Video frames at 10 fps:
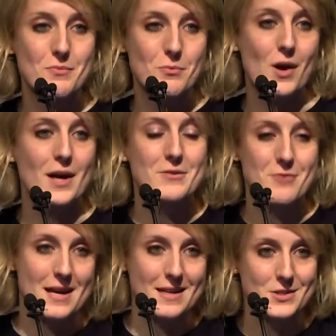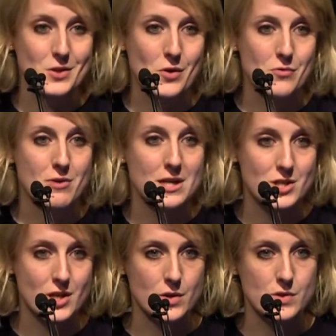wide range of
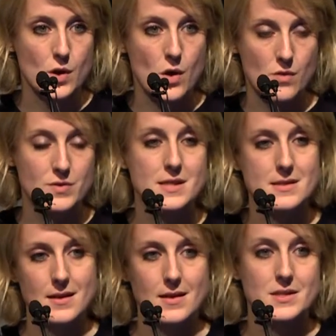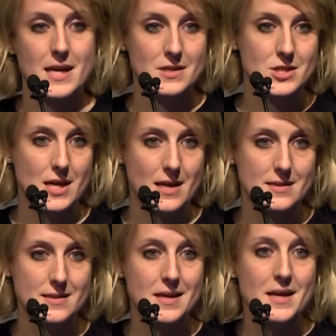ratios of distillate to
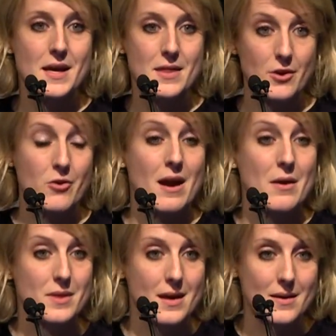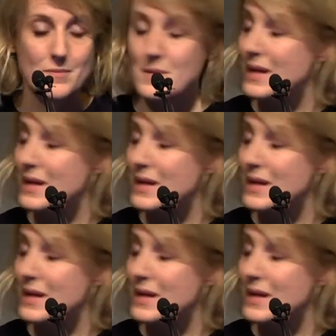NGS that are out there,